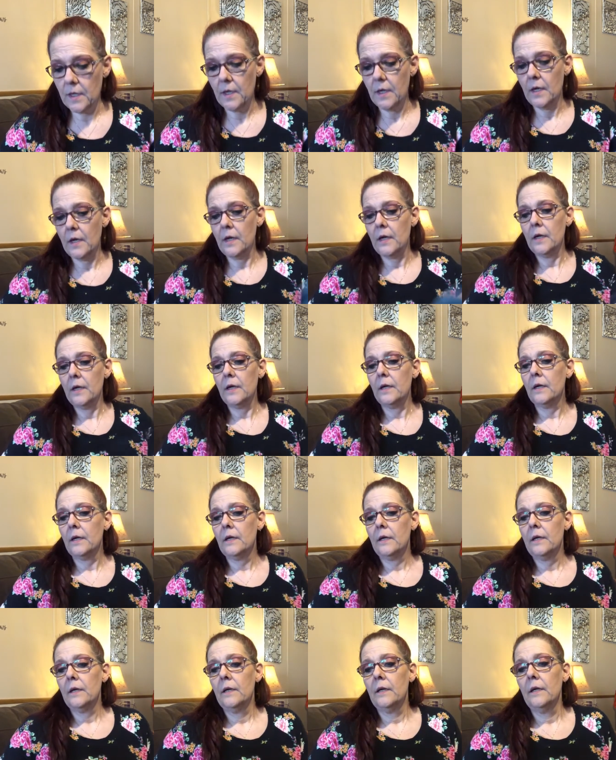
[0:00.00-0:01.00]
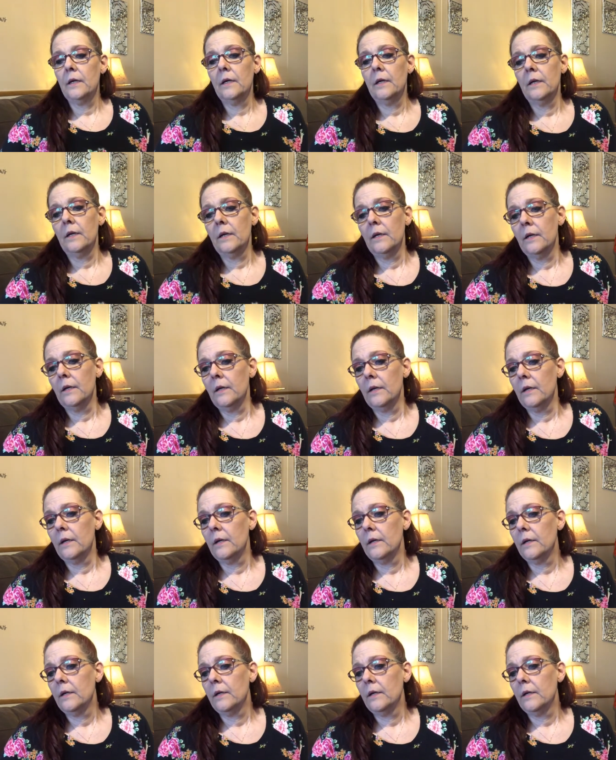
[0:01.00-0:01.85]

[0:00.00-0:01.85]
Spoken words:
Nobody speaks.